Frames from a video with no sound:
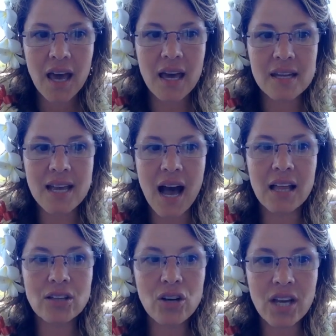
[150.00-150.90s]
And as I
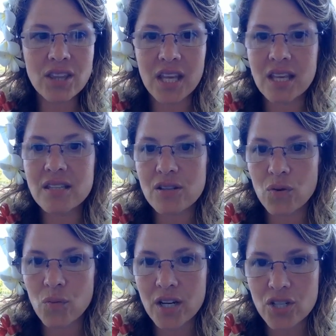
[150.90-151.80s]
look at the
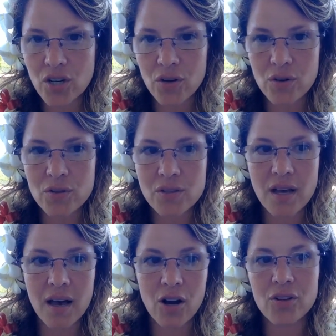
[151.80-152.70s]
insulin ratios
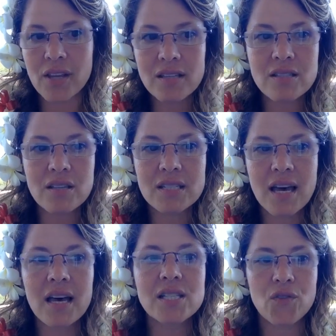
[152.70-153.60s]
or the insulin
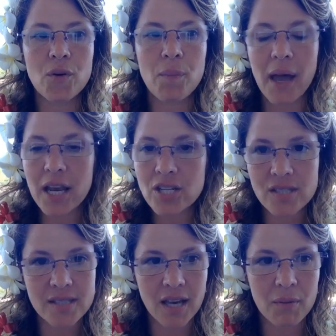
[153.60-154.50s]
tests for
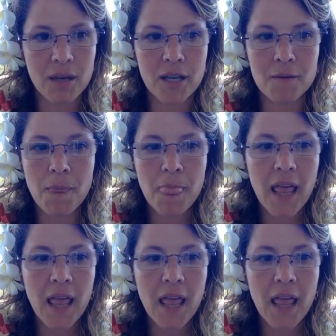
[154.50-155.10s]
patients that come in,